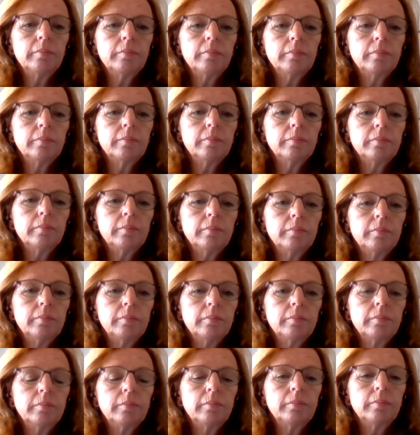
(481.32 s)

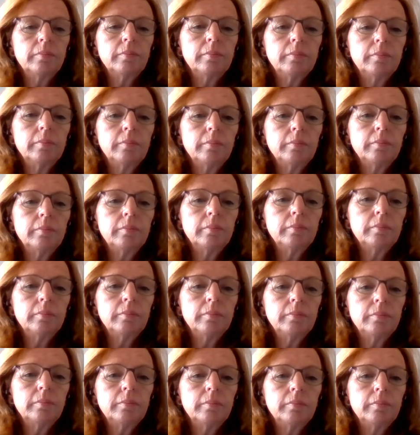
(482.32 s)

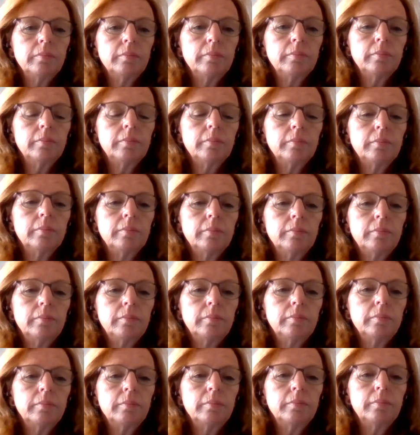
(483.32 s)

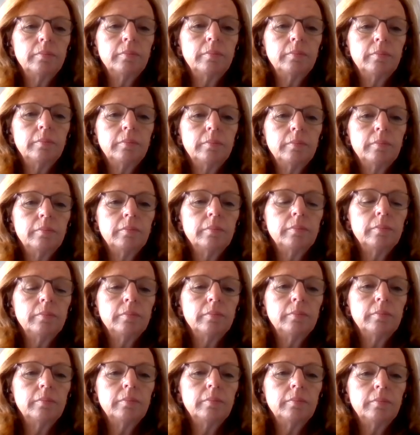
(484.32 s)

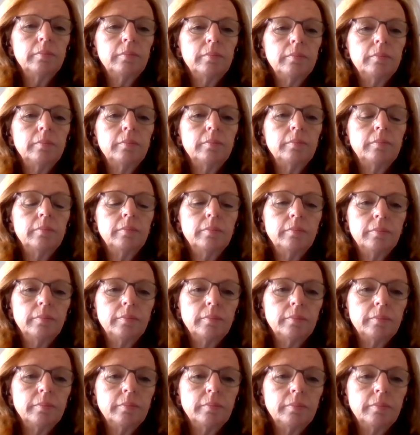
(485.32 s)

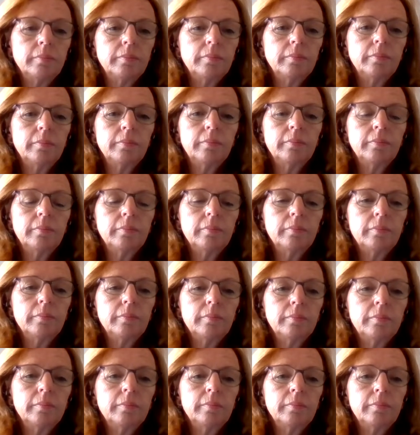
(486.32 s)

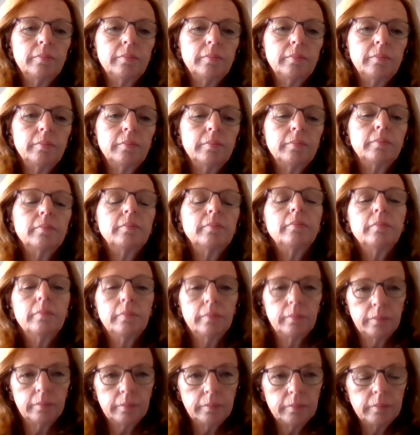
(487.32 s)
No words are spoken by the person on screen.